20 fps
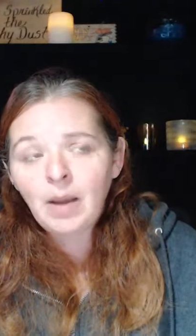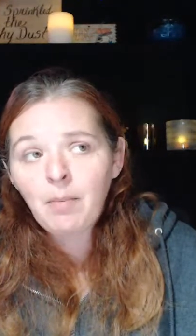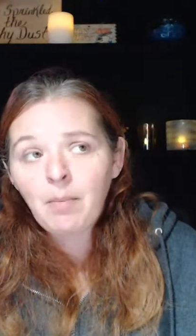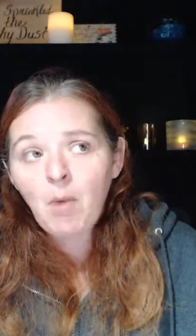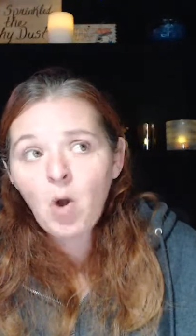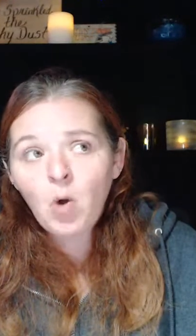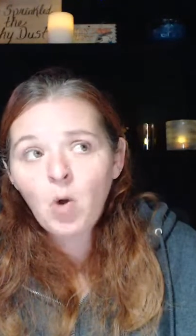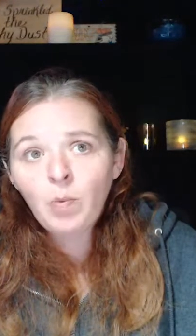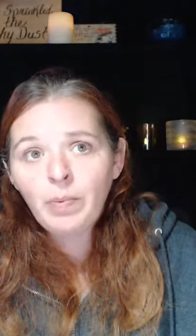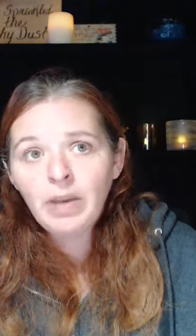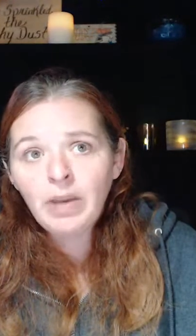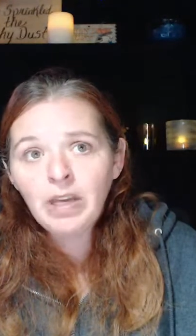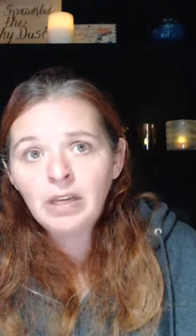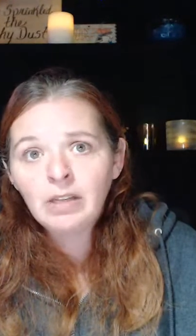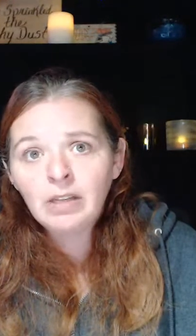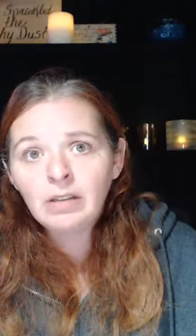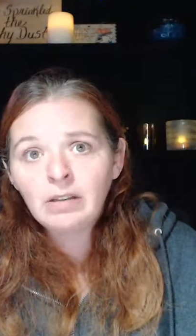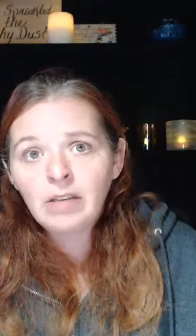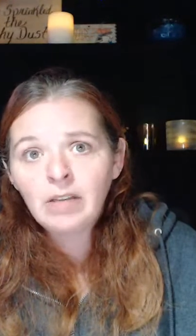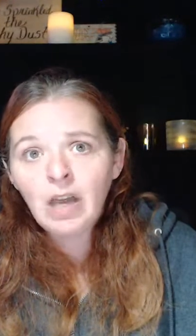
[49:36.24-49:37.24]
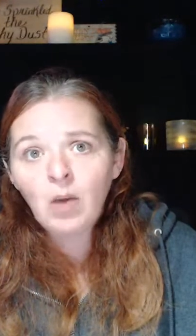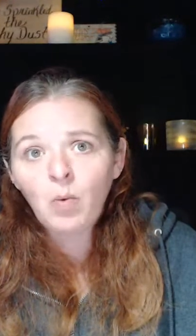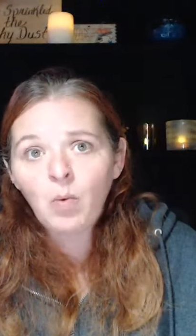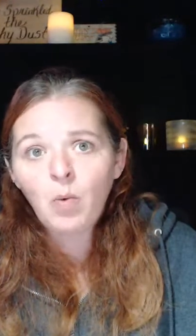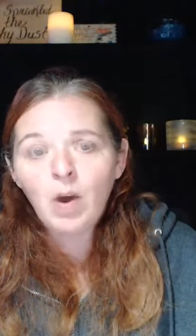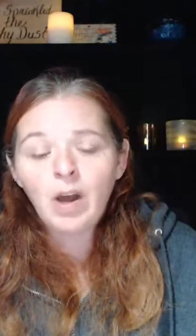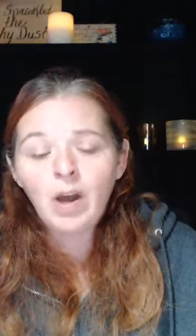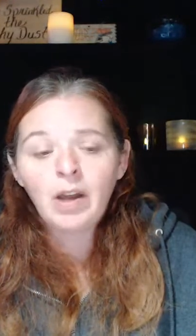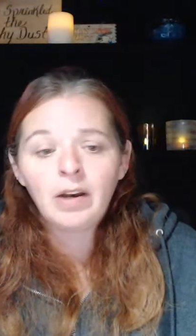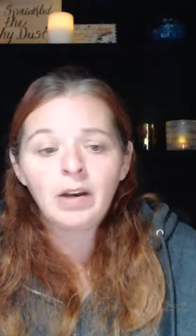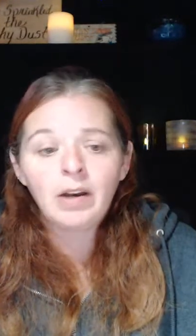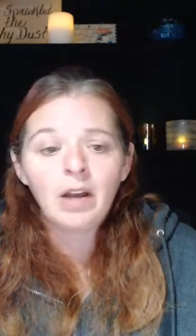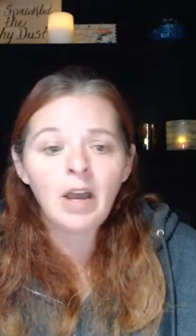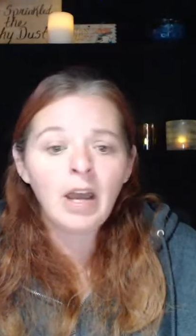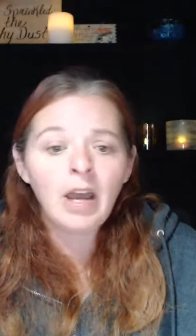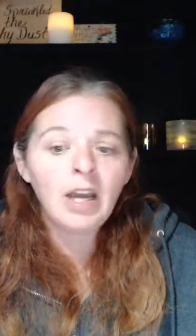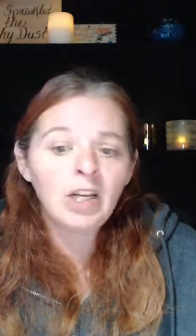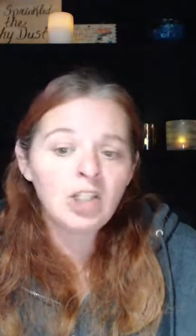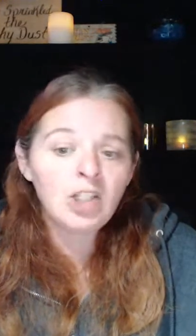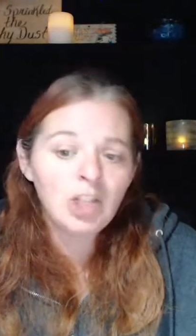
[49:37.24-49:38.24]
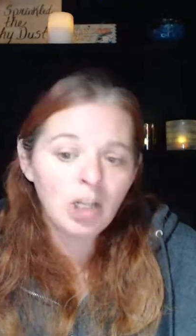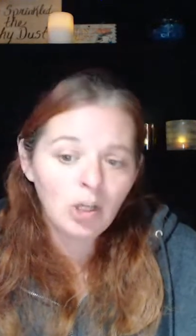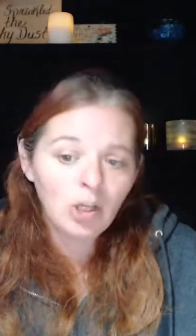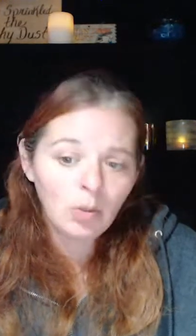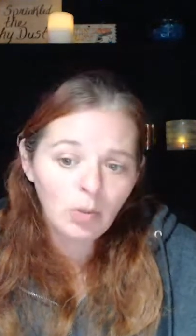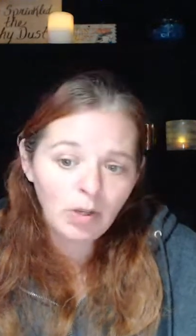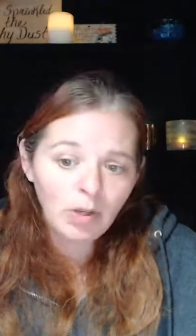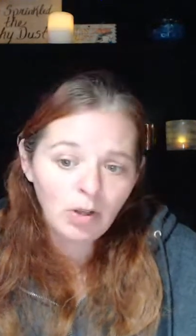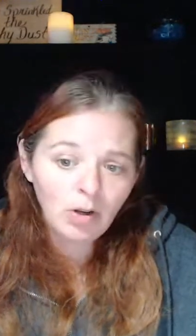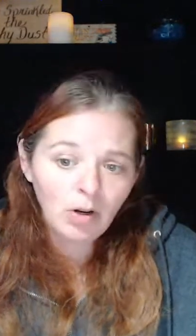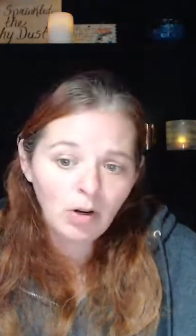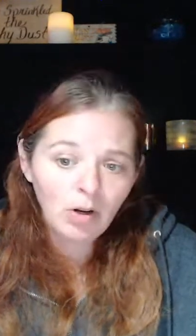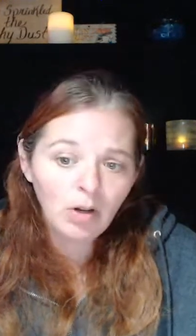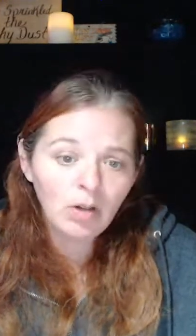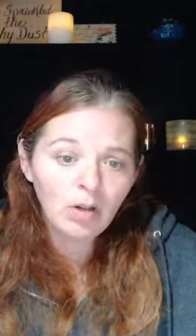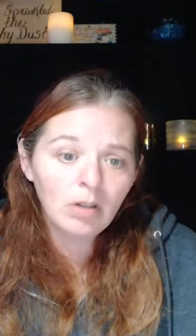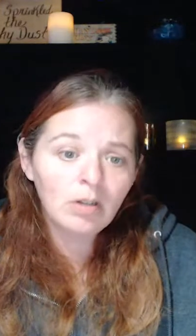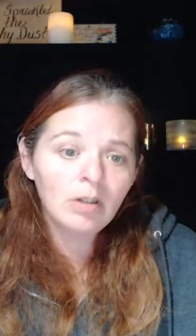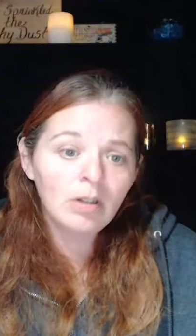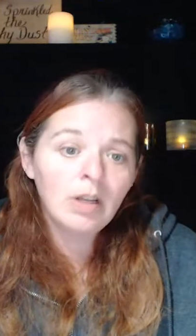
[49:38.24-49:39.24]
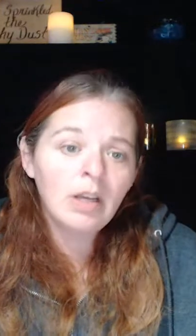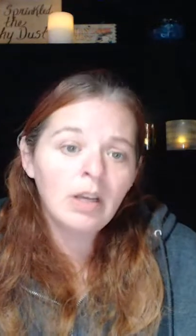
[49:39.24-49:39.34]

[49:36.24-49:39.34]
hoping that what I shared with her